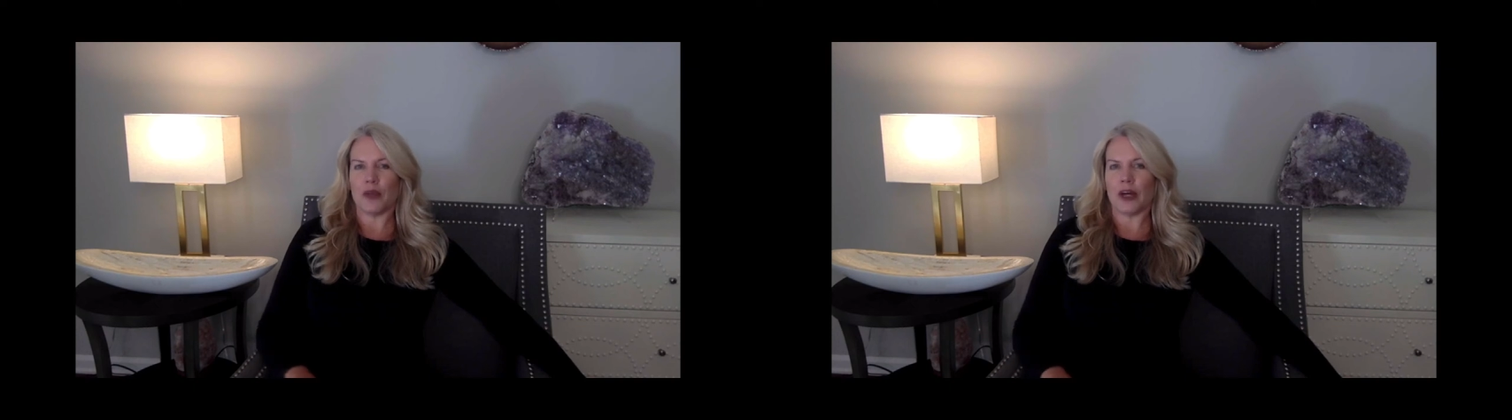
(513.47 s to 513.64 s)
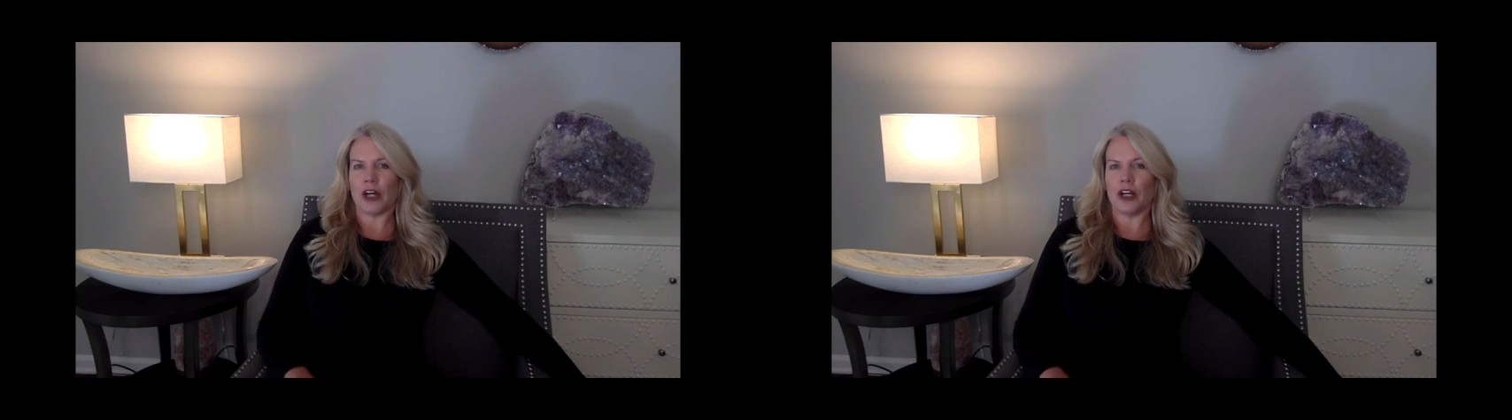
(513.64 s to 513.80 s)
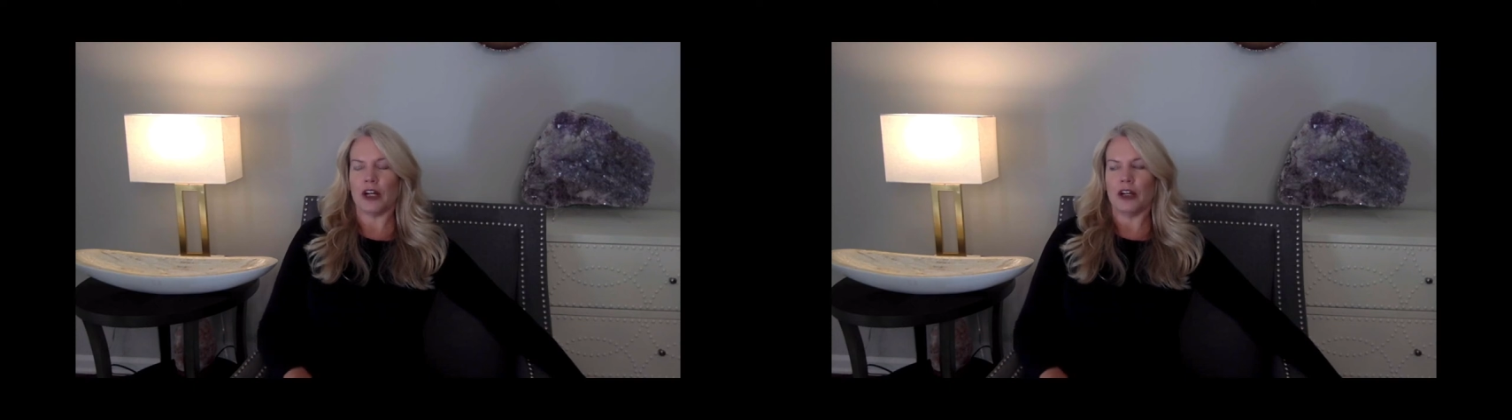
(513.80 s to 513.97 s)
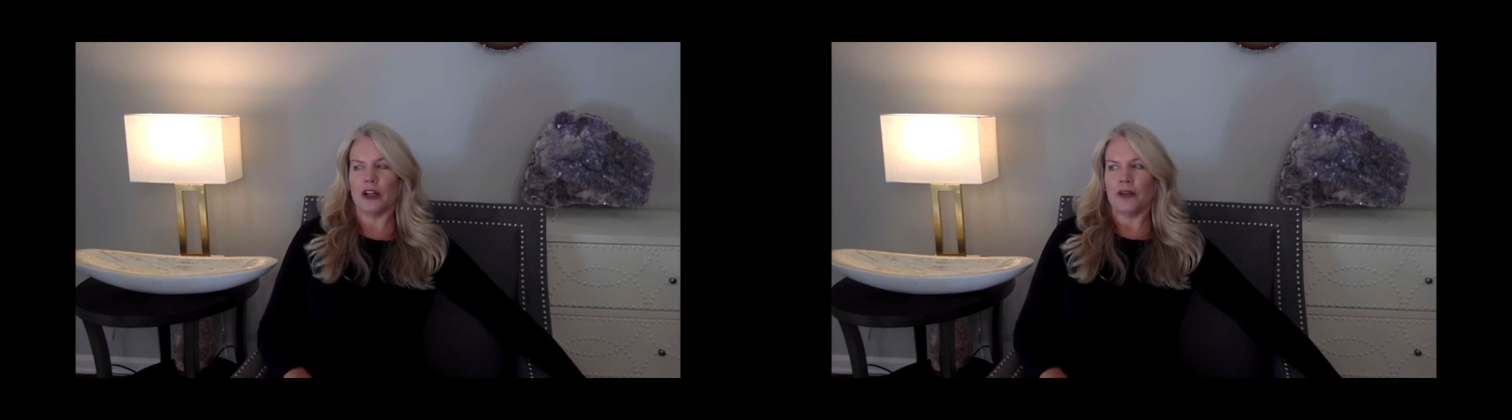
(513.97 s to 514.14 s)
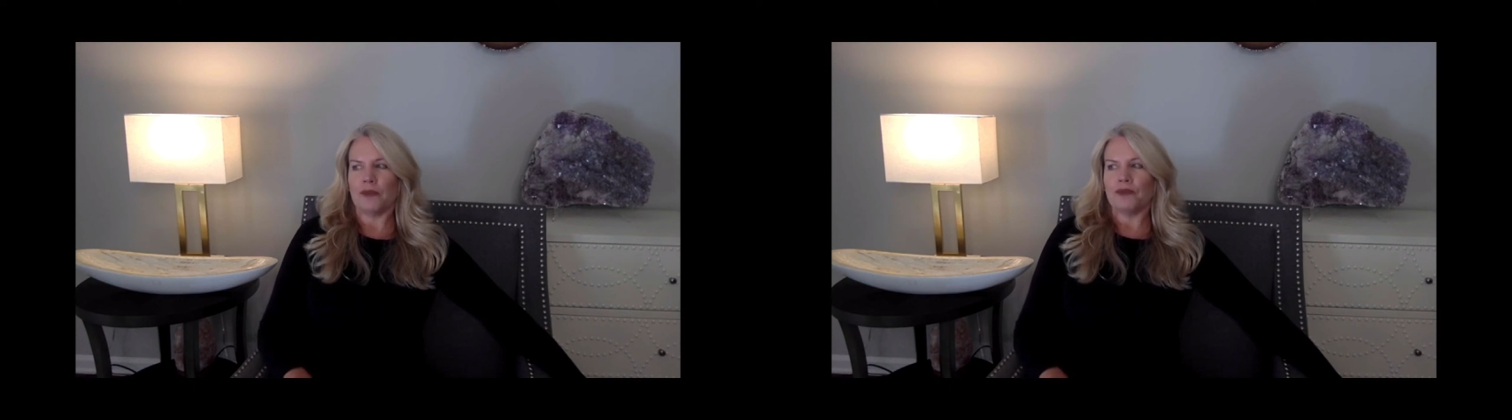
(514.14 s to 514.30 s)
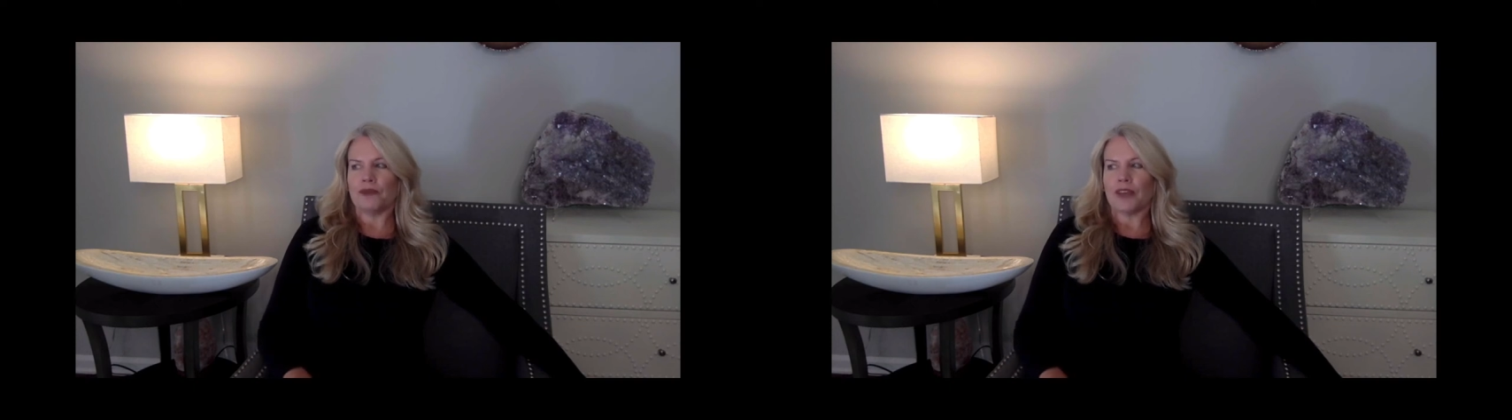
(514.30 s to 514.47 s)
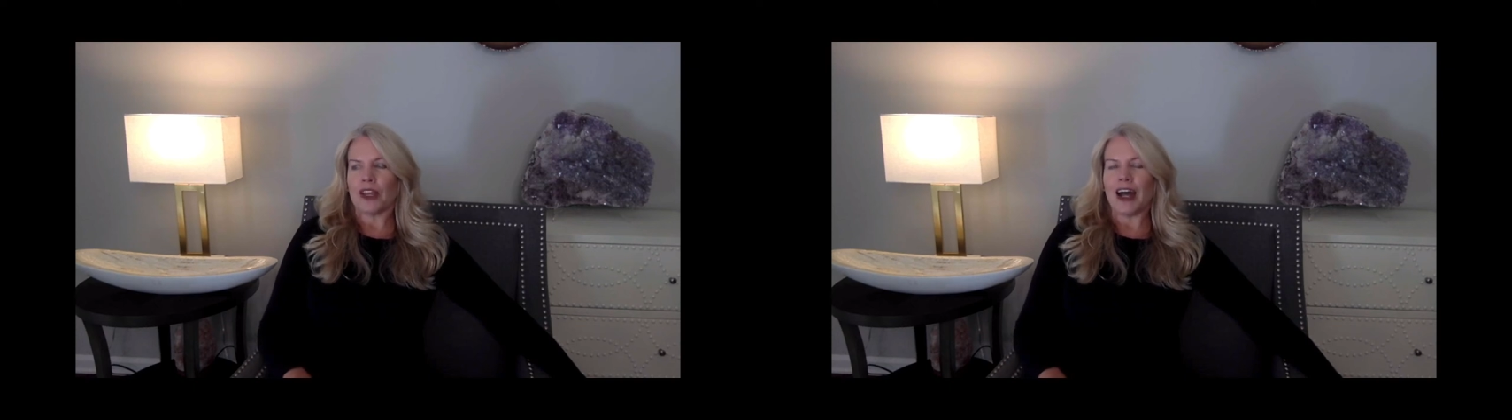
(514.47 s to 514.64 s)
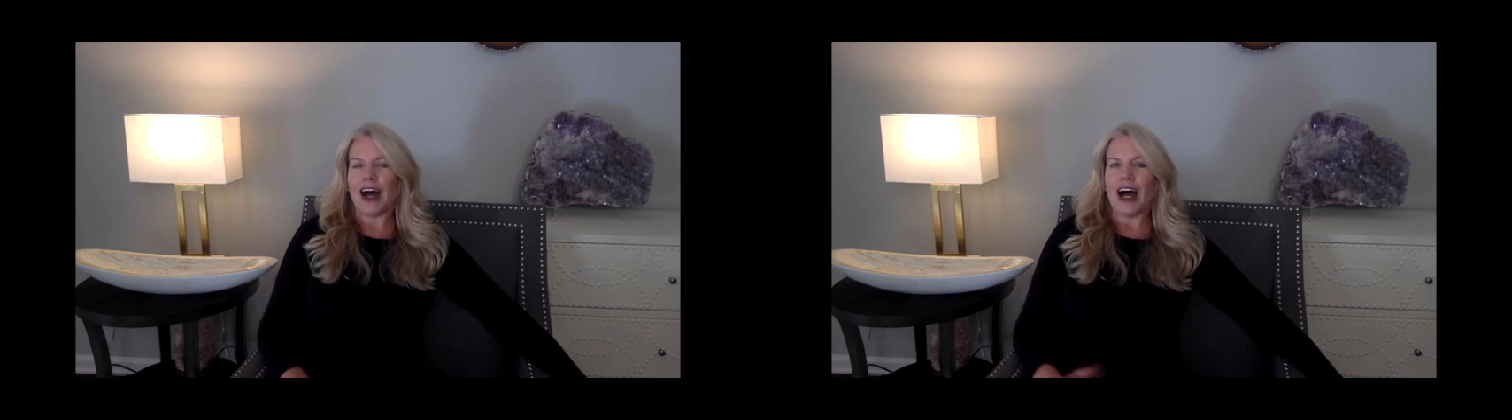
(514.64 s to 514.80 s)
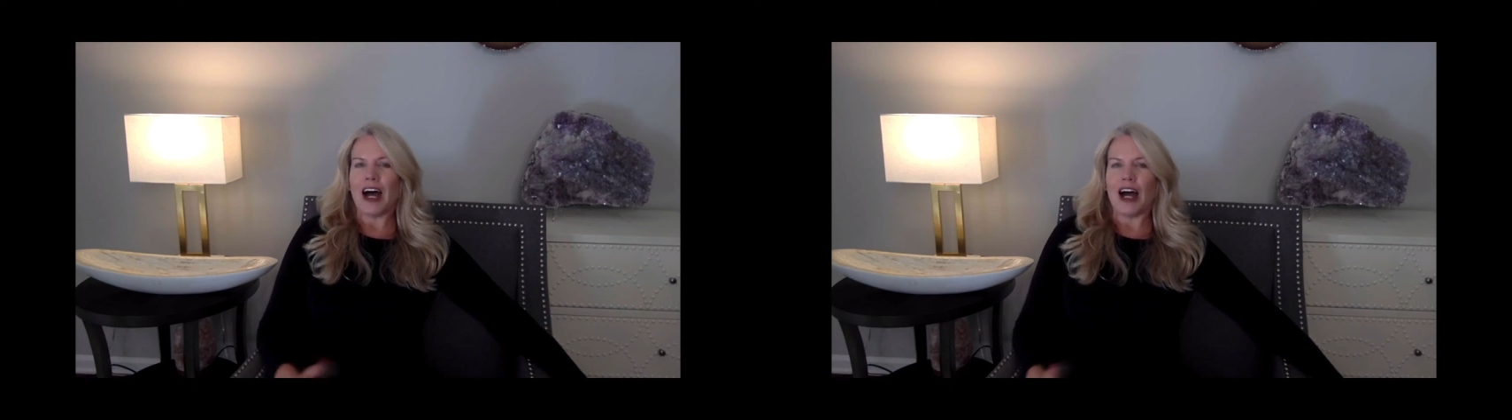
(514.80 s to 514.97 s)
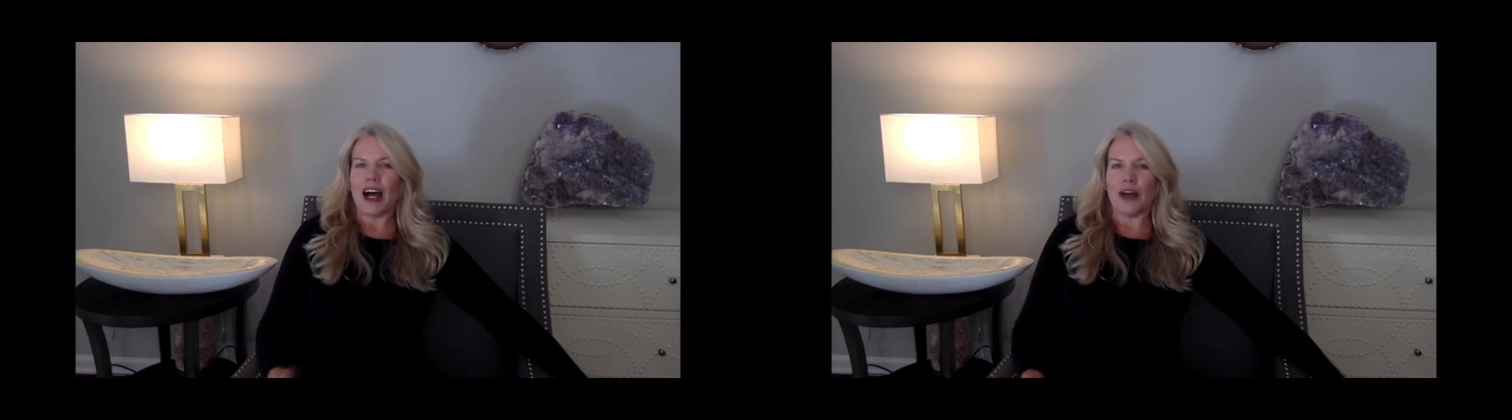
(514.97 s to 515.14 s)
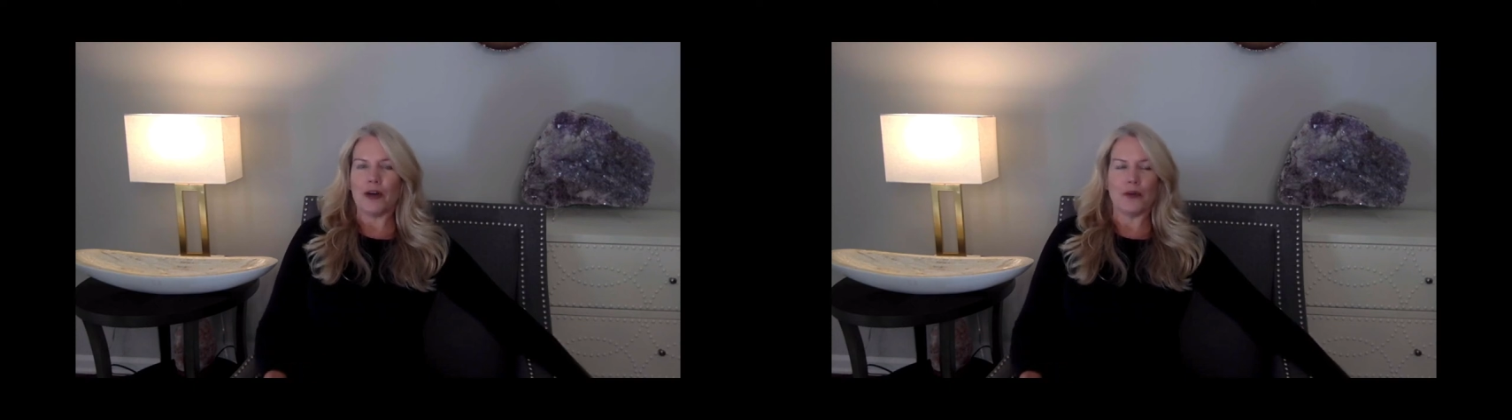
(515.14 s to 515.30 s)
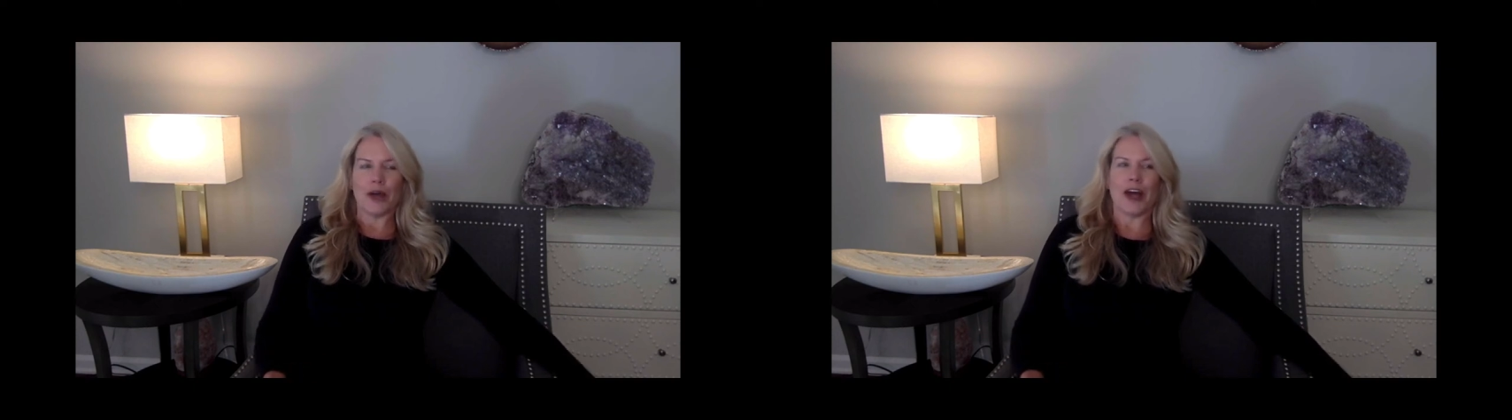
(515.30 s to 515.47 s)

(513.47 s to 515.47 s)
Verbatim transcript: but I hope my